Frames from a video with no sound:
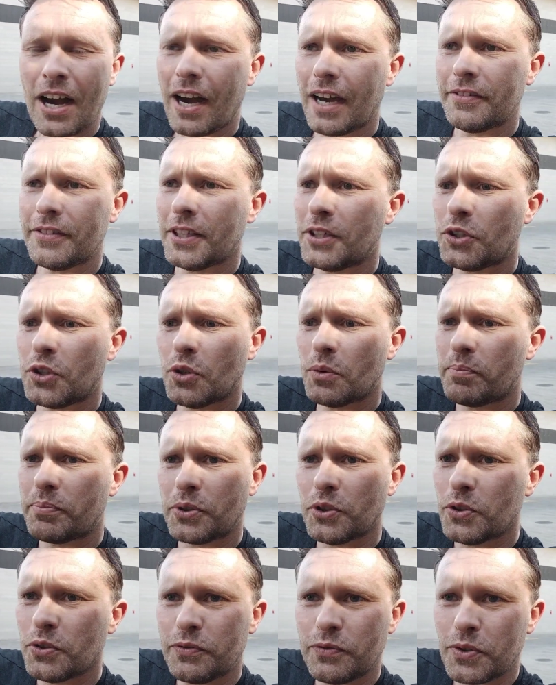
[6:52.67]
I think you're
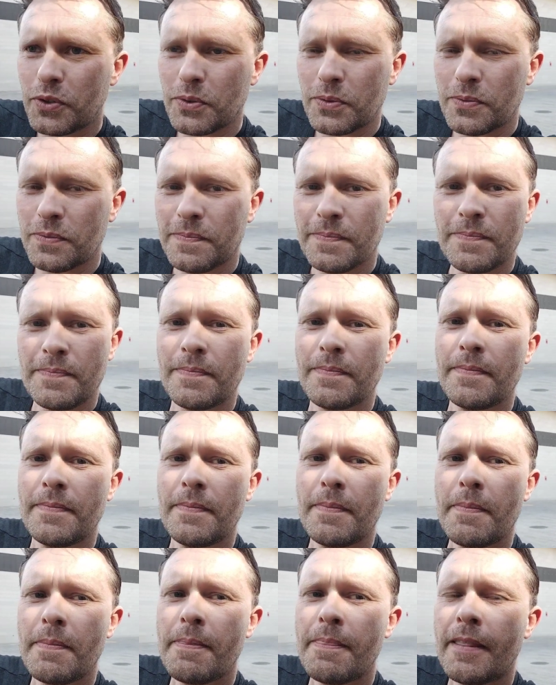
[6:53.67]
beautiful.
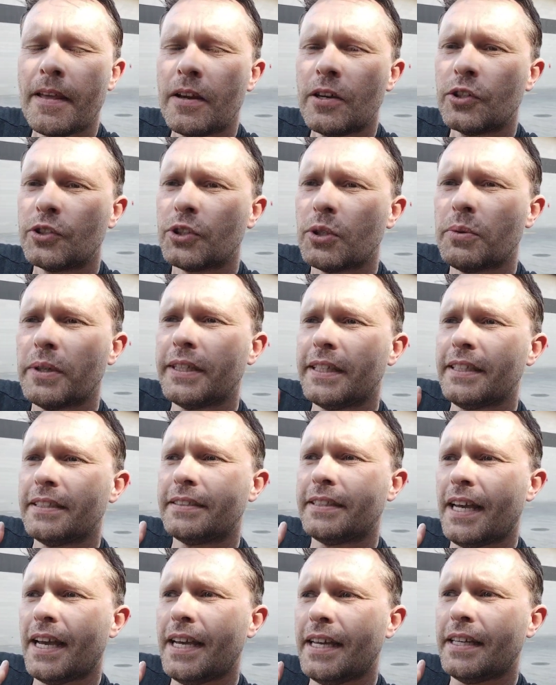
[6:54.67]
So what they're
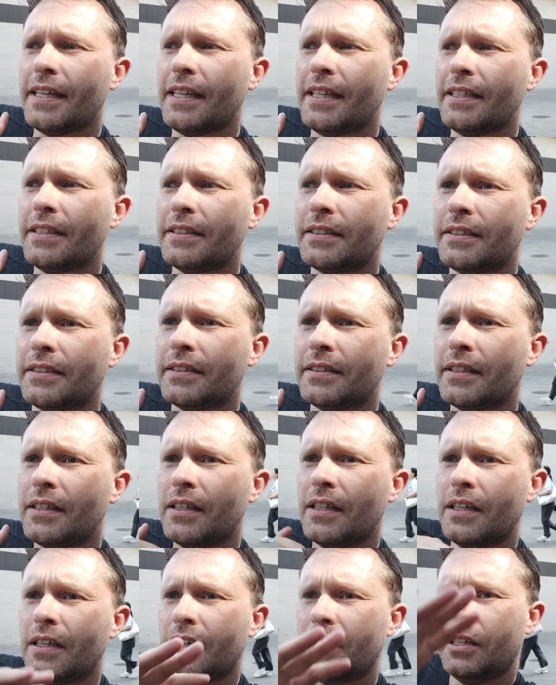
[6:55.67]
saying is,
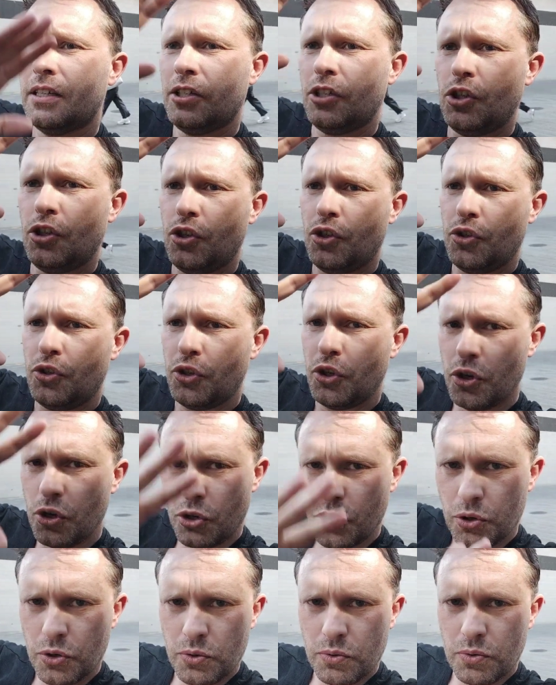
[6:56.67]

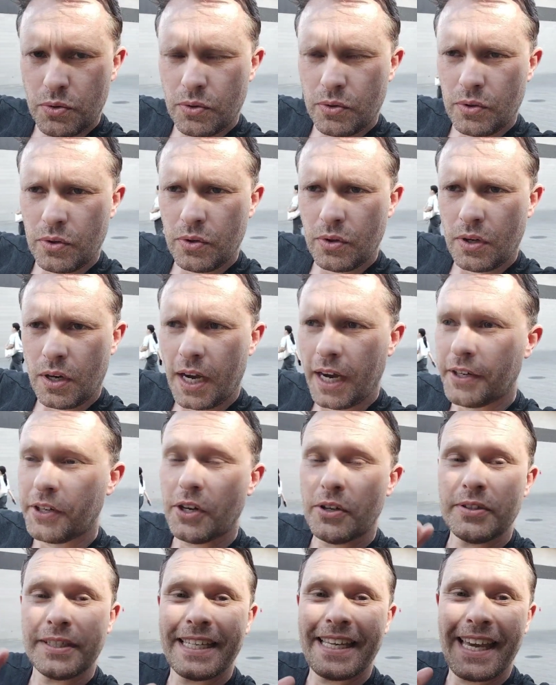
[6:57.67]
I
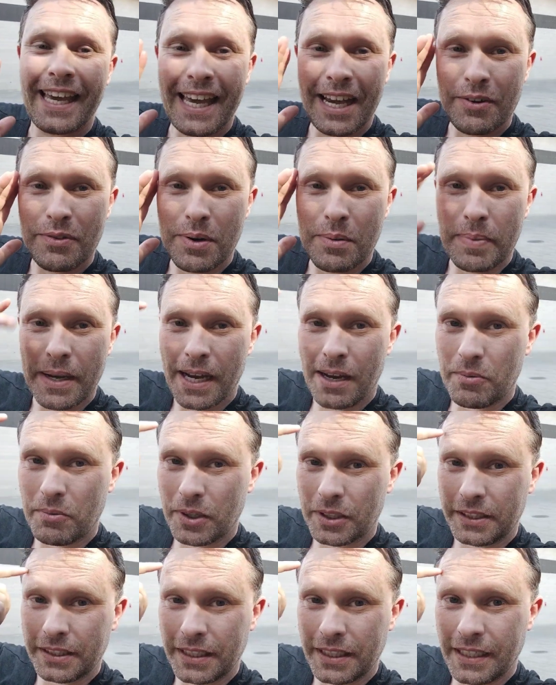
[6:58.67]
don't care about
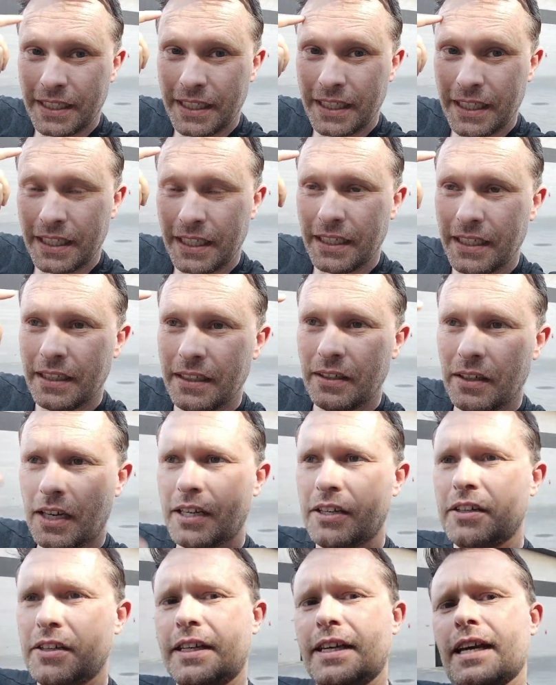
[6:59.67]
what's in here.
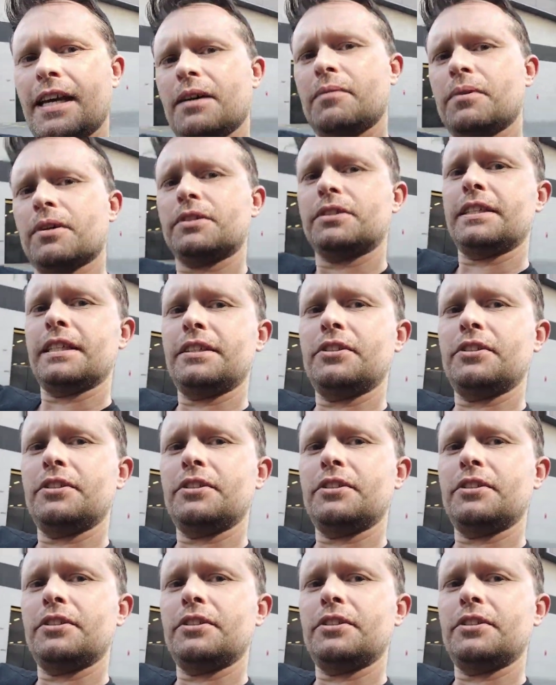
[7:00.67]
I don't care what's